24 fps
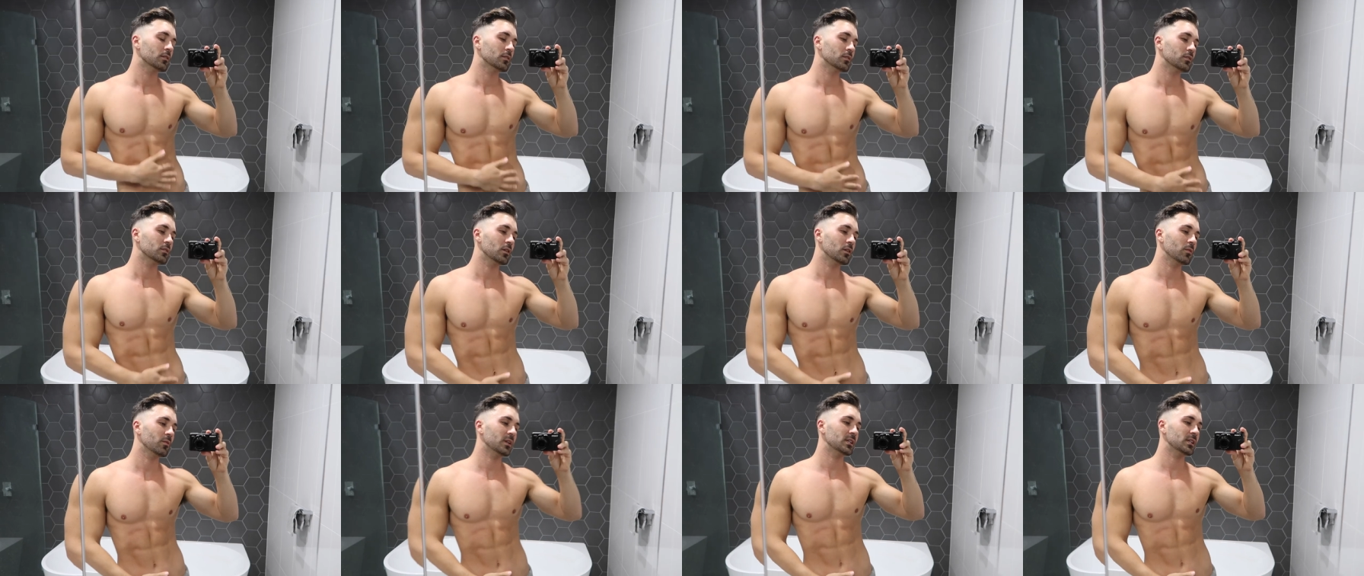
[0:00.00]

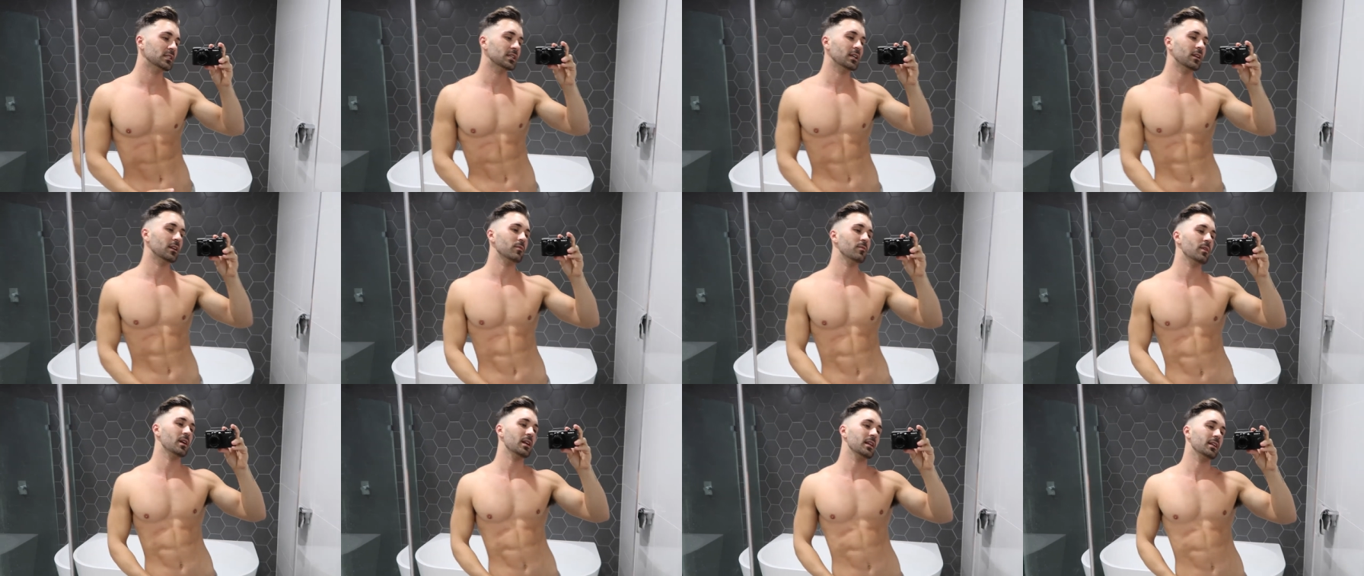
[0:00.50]
So we're just
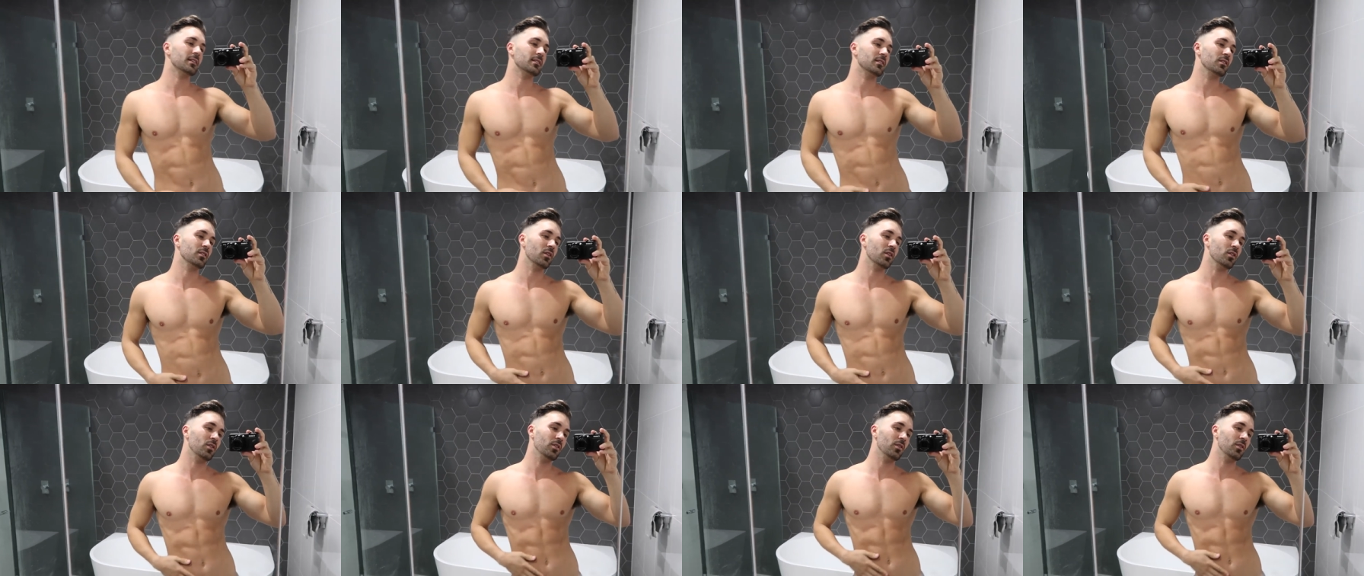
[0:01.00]
getting ready to
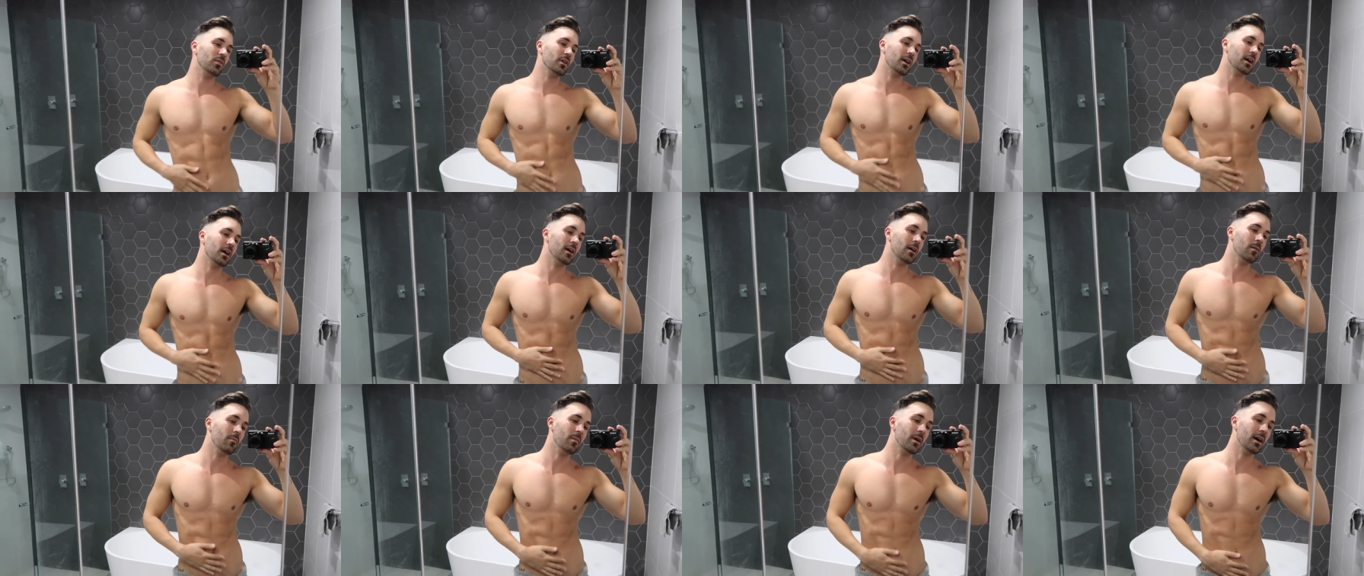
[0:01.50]
go
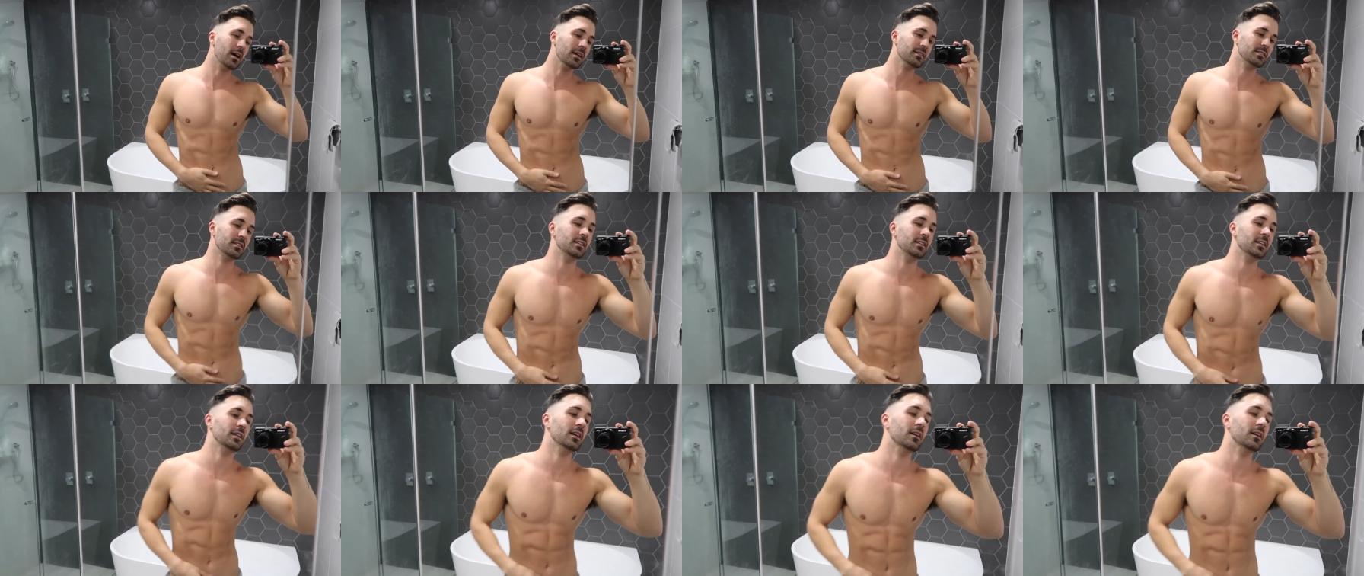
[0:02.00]
um, out
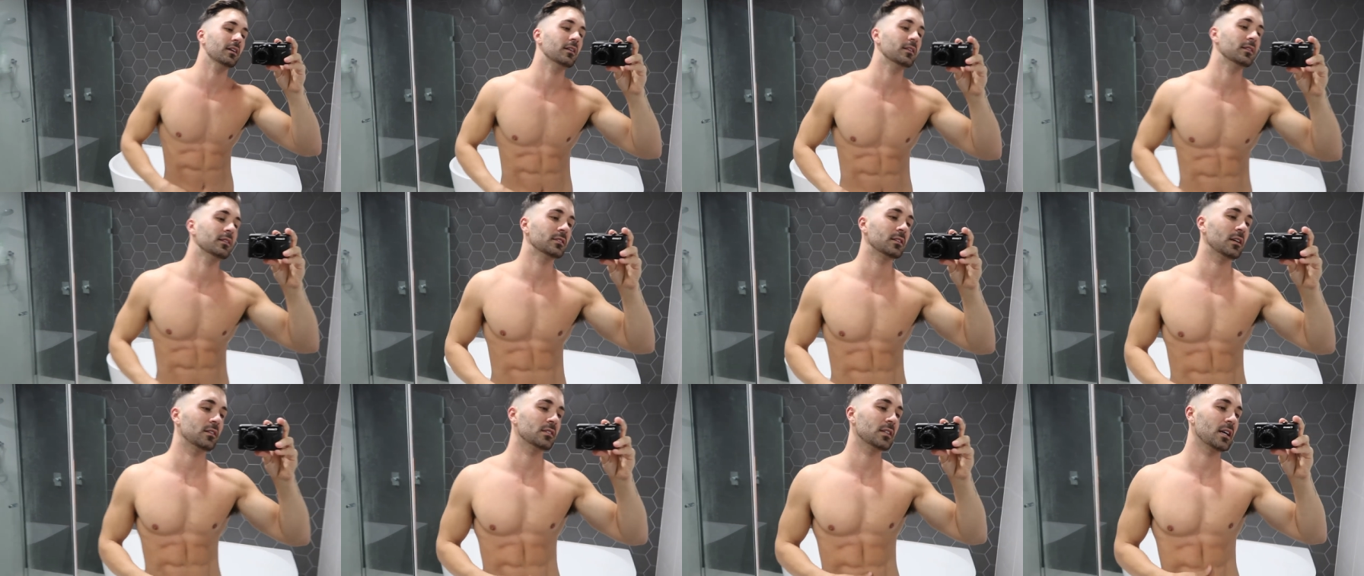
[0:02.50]
to dinner.
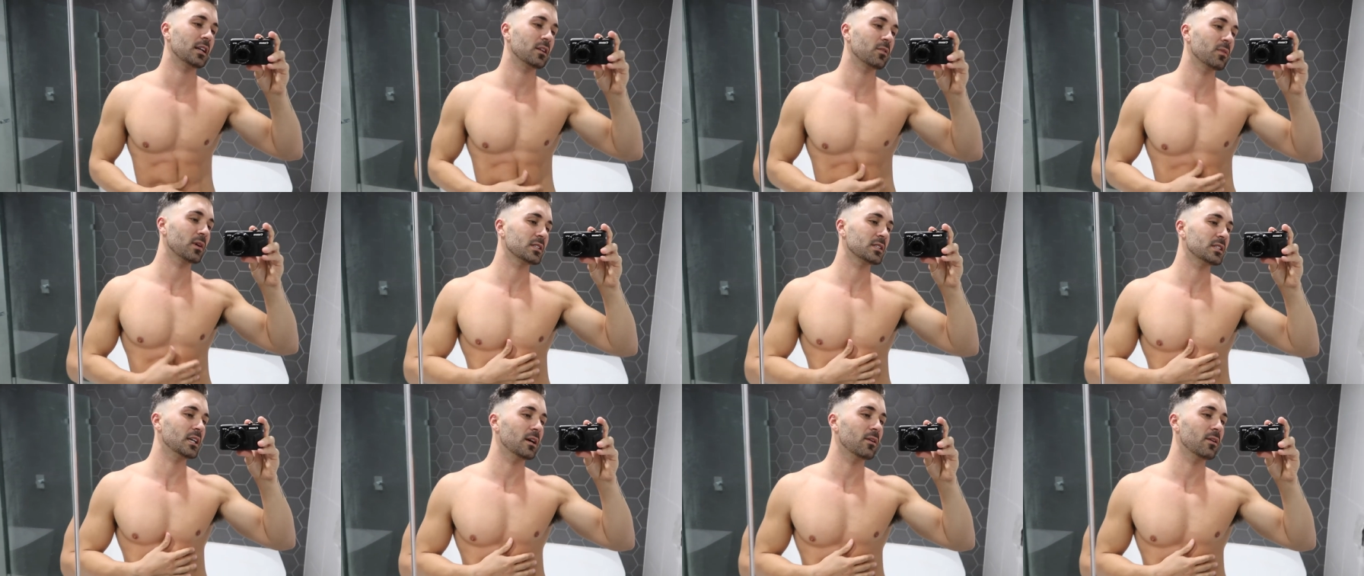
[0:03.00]
So I just had a
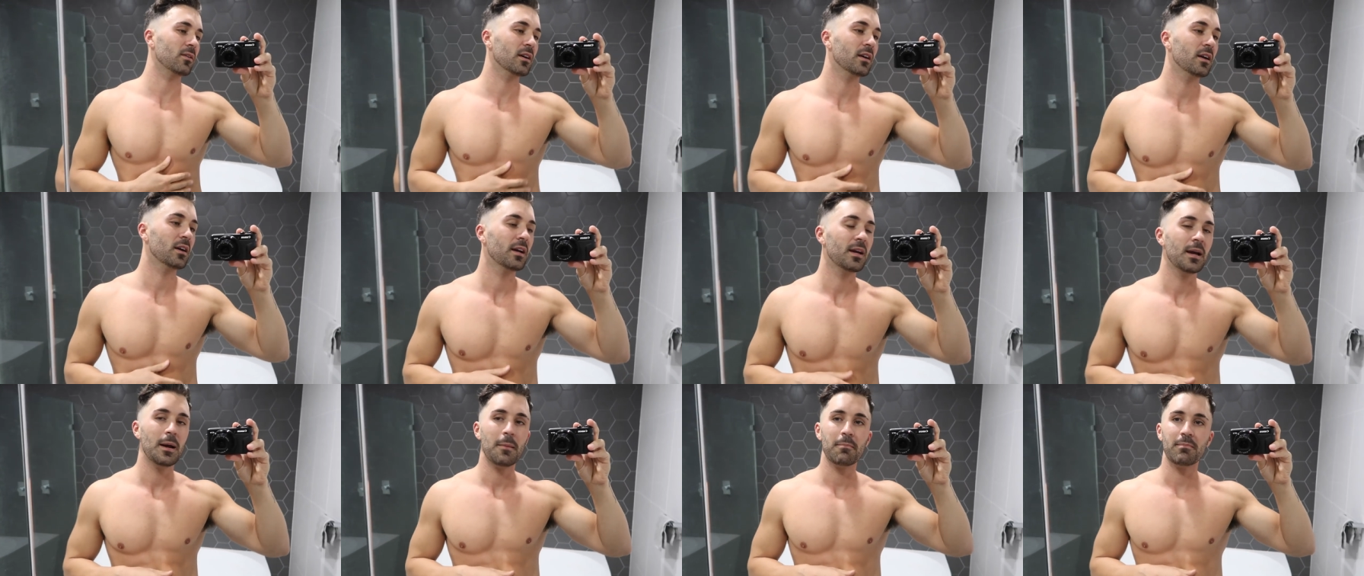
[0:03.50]
quick shower.